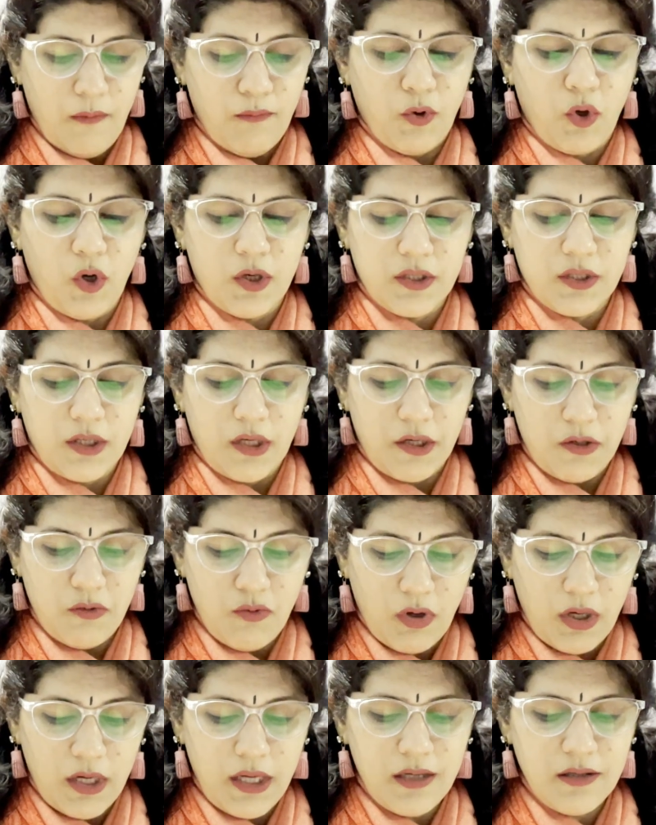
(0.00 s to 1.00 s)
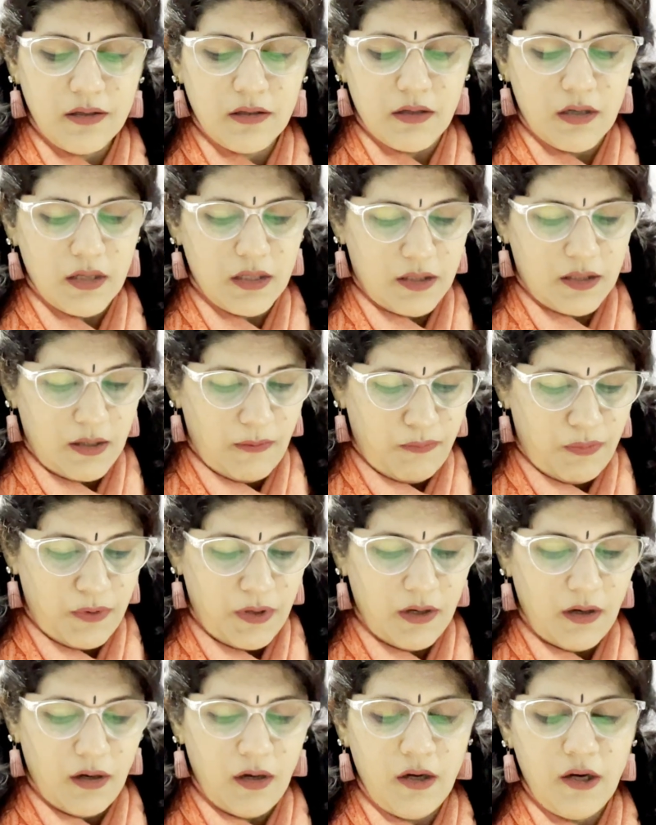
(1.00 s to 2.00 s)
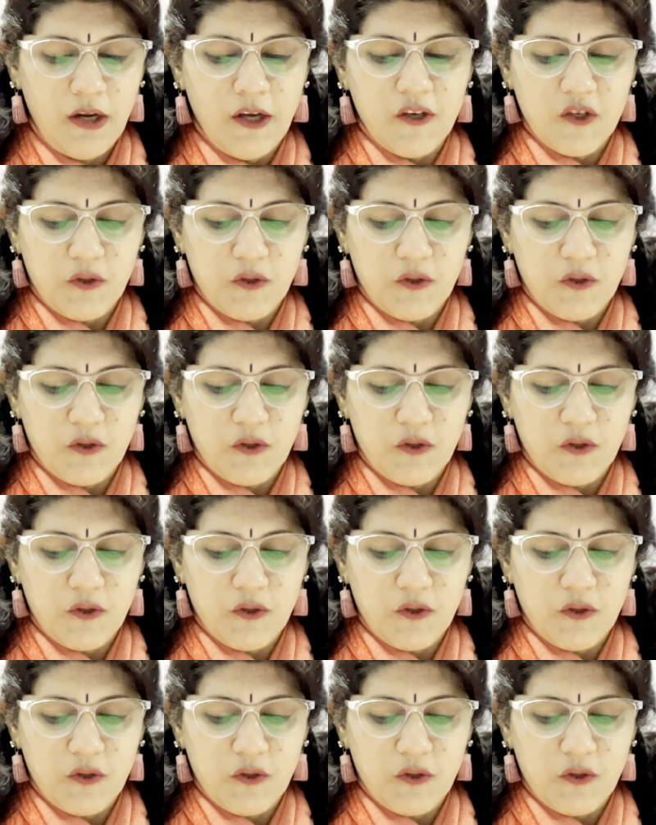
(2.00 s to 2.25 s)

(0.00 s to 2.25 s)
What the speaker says: because the nucleus disappear,